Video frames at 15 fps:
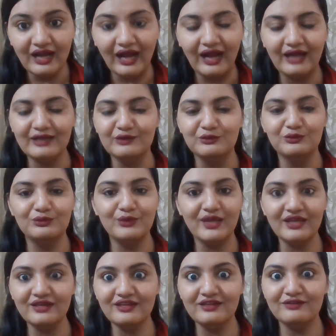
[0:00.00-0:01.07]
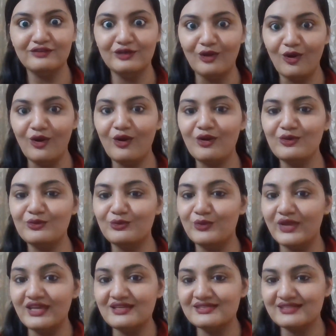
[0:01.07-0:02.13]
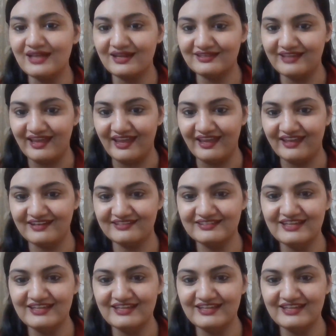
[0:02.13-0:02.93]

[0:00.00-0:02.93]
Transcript: and very long wings are there.